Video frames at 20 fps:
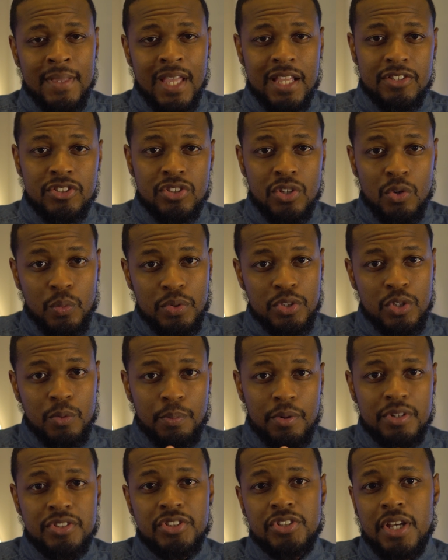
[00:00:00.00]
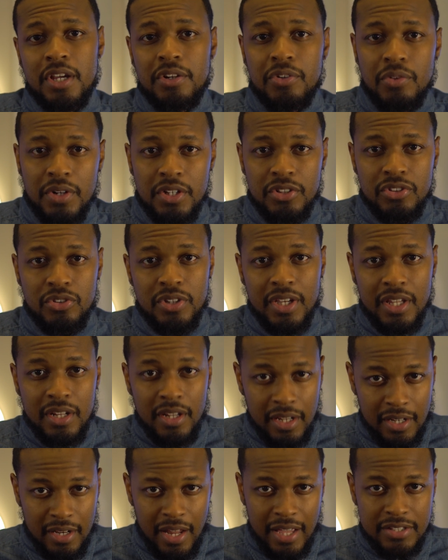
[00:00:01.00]
And so when you push down on it, you get
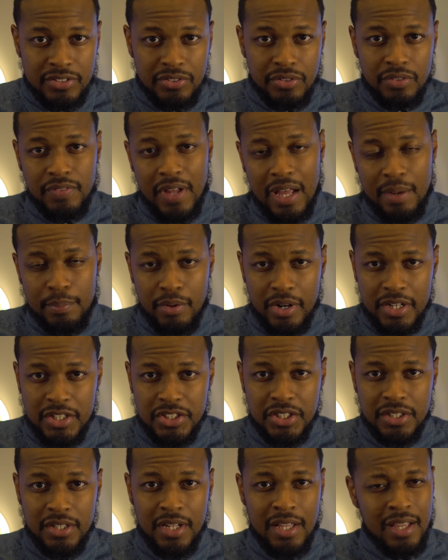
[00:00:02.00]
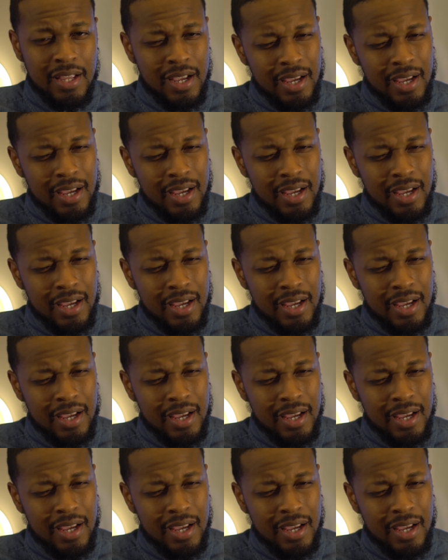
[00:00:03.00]
a nice little vibration.